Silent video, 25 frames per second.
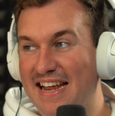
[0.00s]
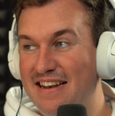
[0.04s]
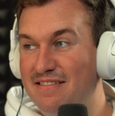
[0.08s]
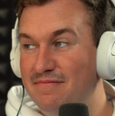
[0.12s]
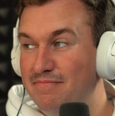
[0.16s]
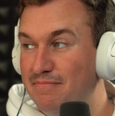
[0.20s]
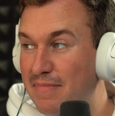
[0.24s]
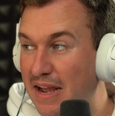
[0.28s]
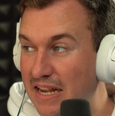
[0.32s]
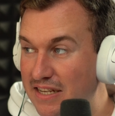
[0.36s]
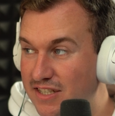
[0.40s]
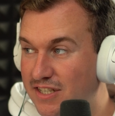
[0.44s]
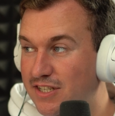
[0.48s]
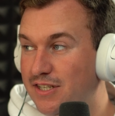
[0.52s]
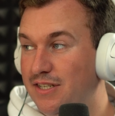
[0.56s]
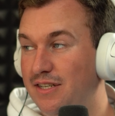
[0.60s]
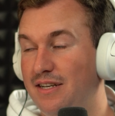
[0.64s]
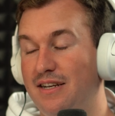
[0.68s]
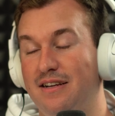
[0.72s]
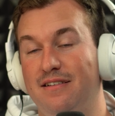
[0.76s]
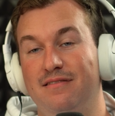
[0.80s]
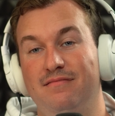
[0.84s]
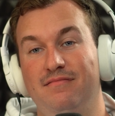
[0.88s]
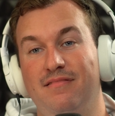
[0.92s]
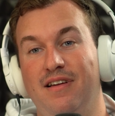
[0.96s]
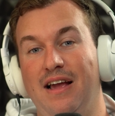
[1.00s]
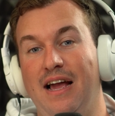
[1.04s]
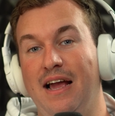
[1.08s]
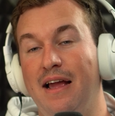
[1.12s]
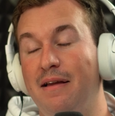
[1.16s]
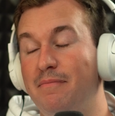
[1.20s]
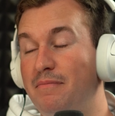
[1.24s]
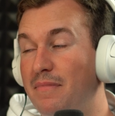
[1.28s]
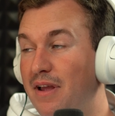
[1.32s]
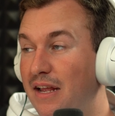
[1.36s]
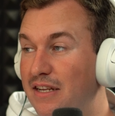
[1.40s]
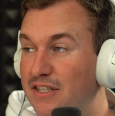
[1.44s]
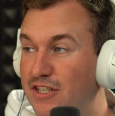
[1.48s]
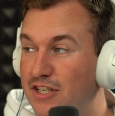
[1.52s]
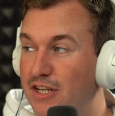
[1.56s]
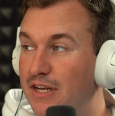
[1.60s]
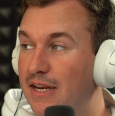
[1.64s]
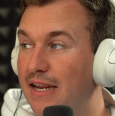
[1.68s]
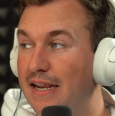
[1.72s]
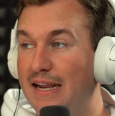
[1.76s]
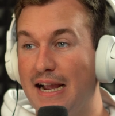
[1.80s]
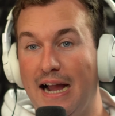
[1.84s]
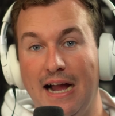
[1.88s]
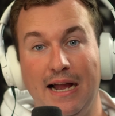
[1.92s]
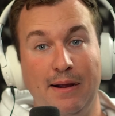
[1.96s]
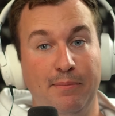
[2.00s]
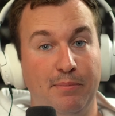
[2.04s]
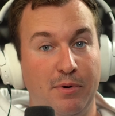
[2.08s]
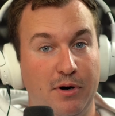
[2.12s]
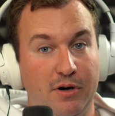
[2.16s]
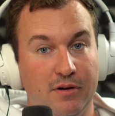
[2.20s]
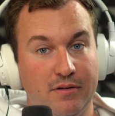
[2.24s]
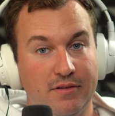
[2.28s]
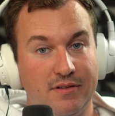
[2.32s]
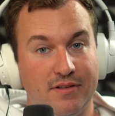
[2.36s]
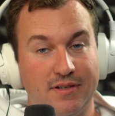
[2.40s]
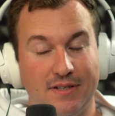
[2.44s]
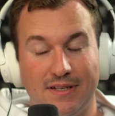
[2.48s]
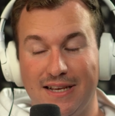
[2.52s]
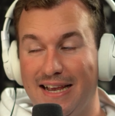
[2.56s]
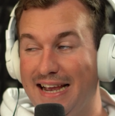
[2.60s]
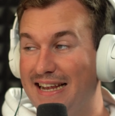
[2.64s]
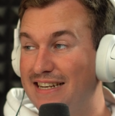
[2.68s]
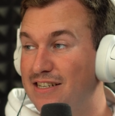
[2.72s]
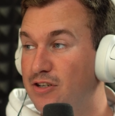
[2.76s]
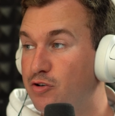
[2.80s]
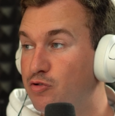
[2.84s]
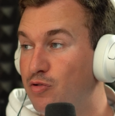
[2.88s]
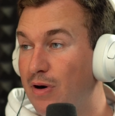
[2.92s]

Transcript: And I'm mentioning eyeballs and